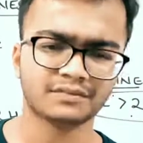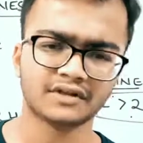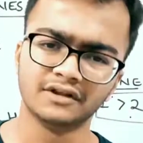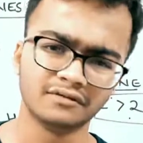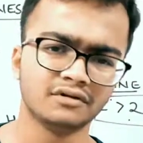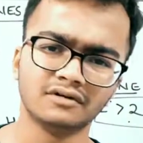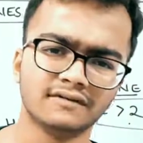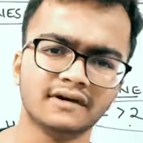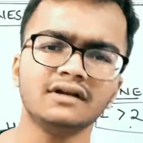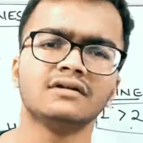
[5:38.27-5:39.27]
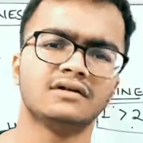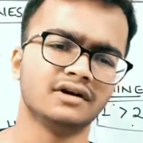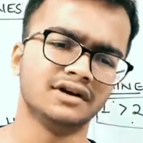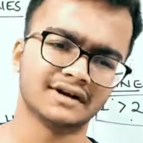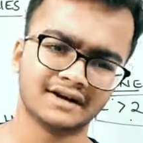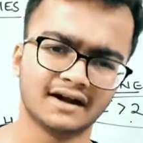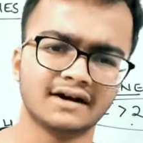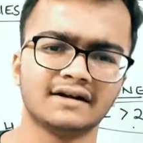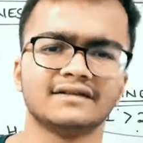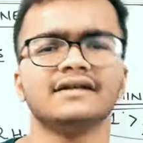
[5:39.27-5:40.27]
nucleophile, or it can
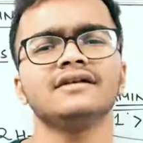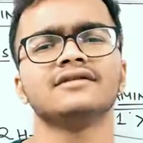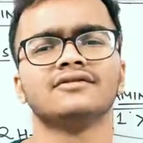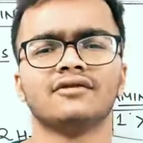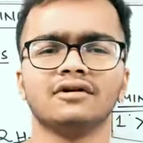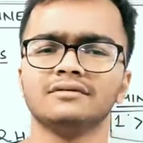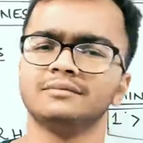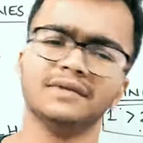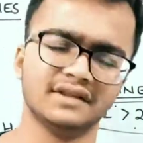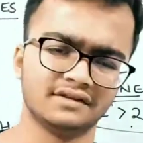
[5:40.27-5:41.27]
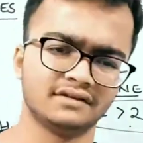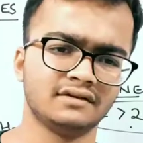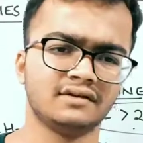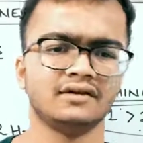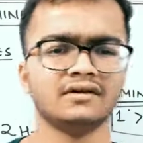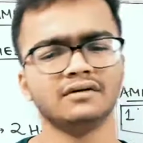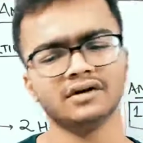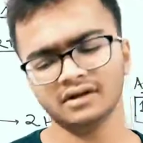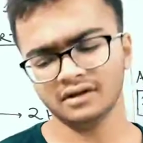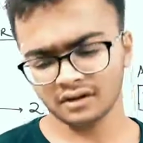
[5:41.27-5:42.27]
act as a strong base.
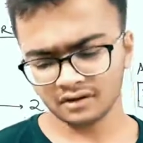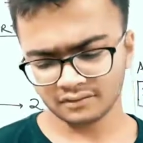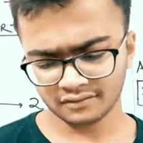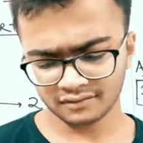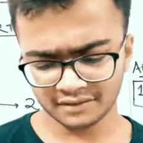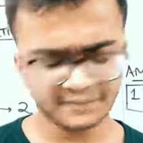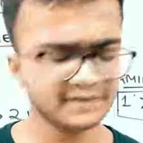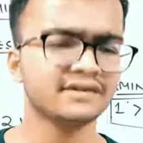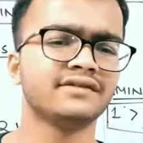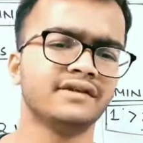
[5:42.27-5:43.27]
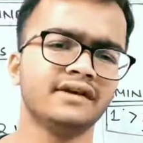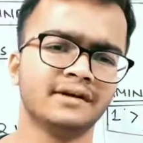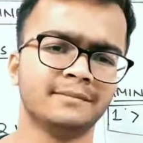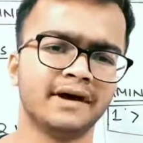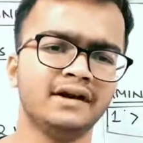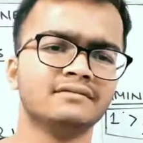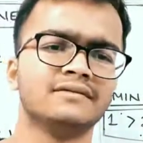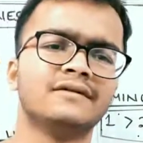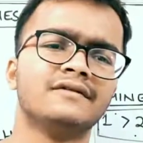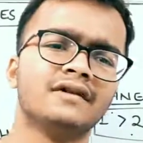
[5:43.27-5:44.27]
Okay. So keeping this thing in mind, we
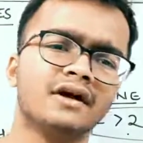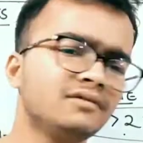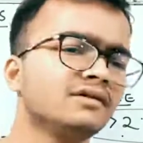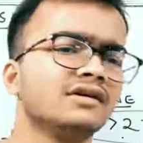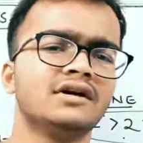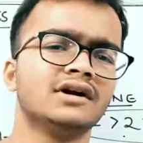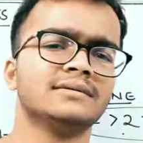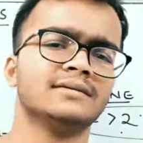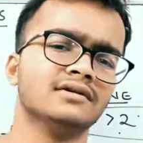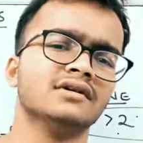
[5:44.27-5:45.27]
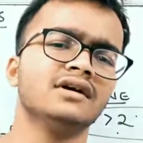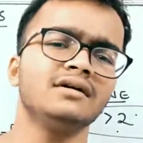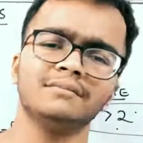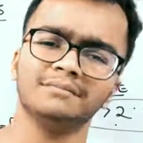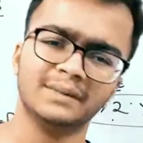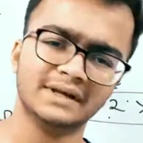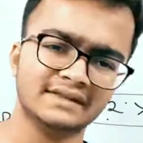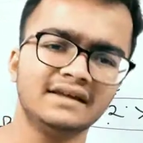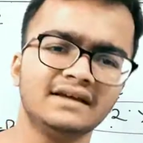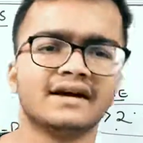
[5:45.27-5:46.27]
will now learn about the
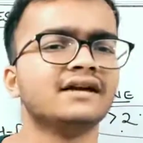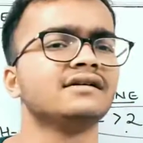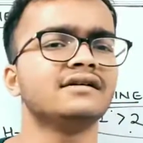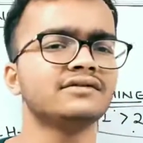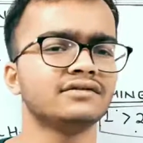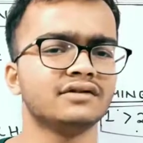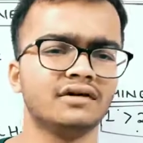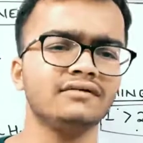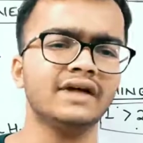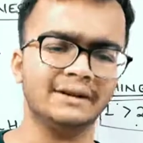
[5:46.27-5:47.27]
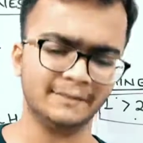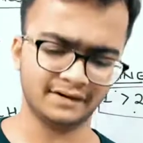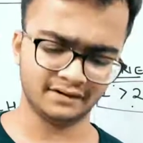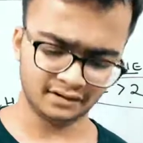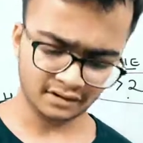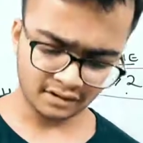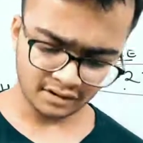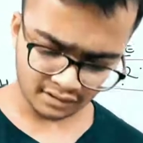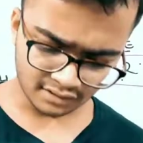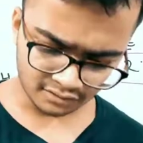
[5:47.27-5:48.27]
basic characters of amine.
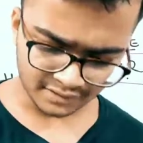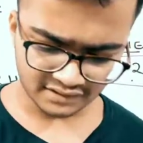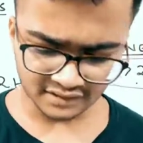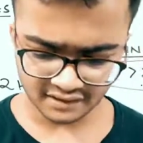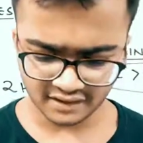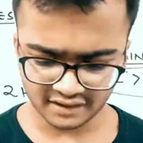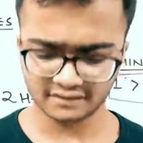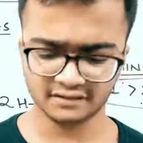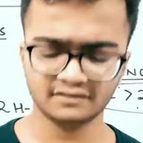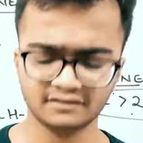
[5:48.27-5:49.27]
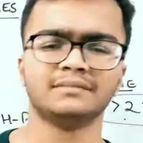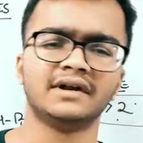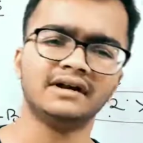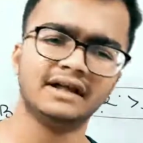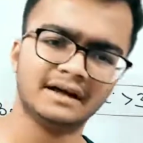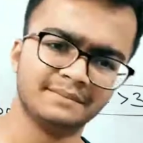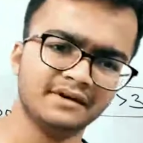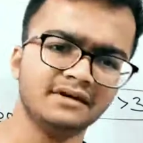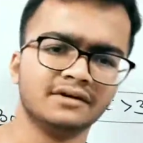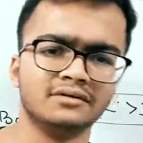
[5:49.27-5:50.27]
Now basic characters mainly
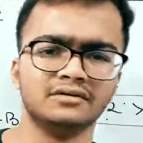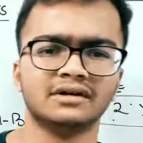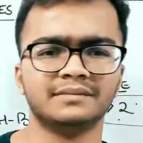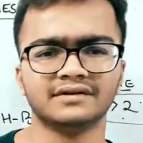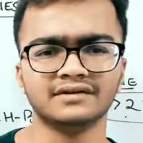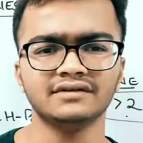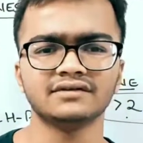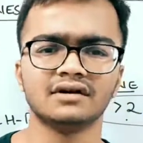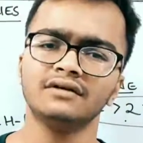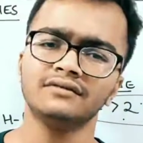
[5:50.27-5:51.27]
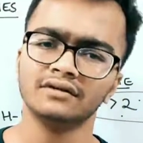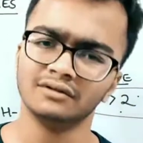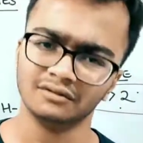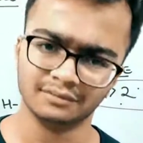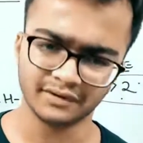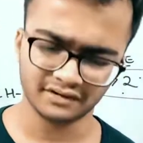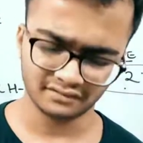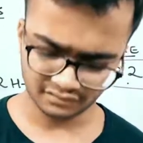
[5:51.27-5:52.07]
happen due to the presence of lone pair.